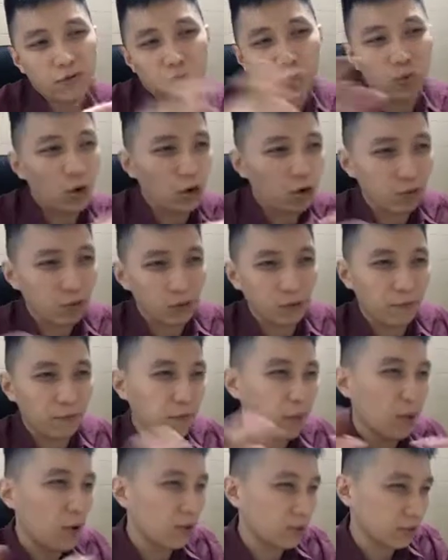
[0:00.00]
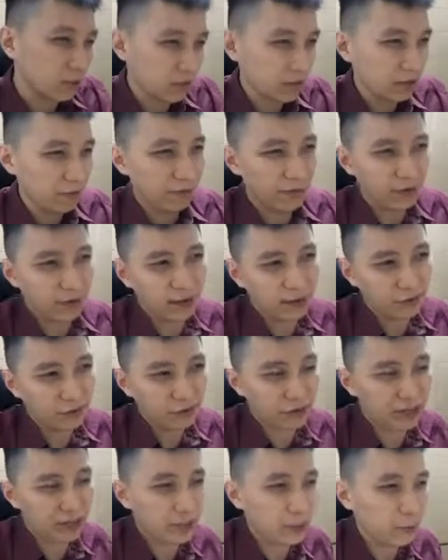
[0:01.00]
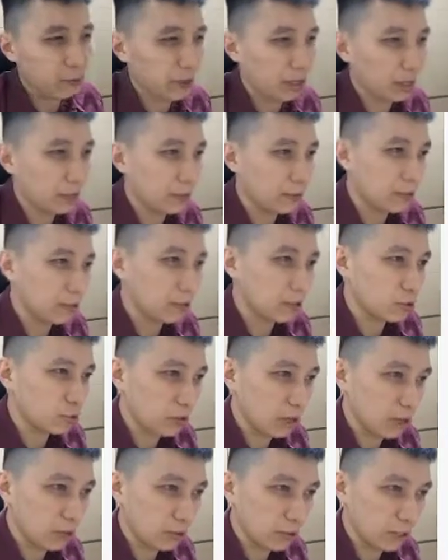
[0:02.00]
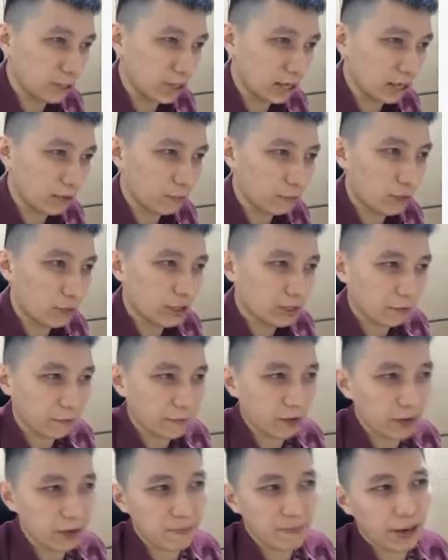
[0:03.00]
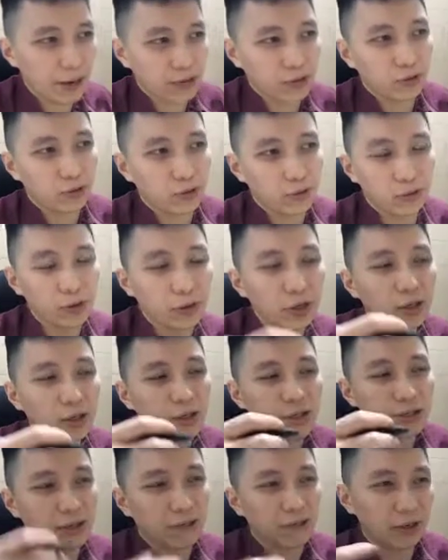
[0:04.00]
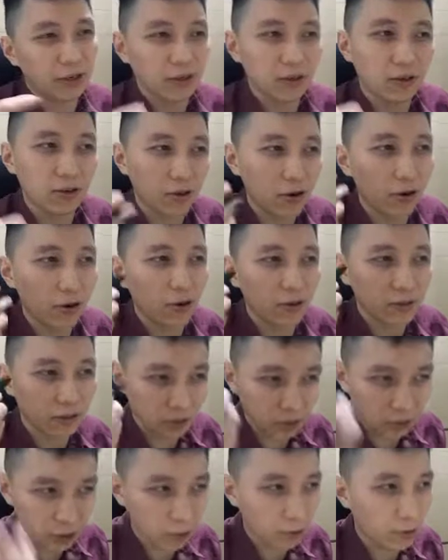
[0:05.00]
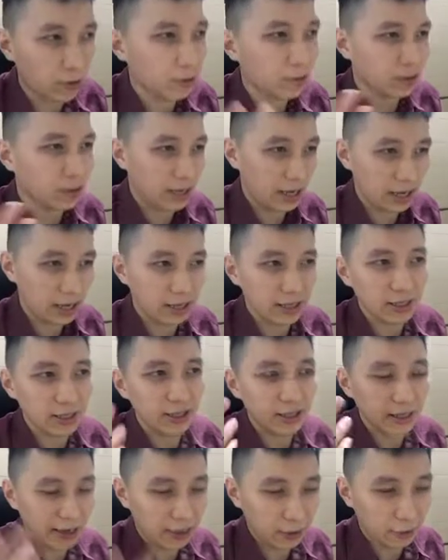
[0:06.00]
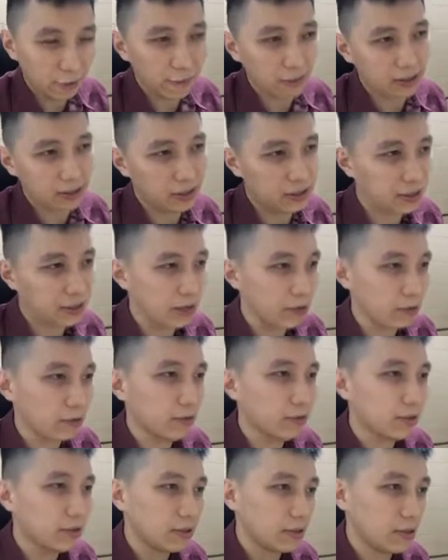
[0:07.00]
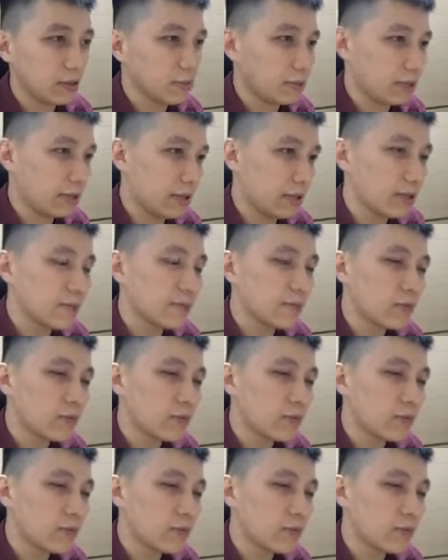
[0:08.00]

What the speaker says: work with positive and negative at the same time, and that's why we kind of rectify it back to something called 0K, Kelvin scale, 0K.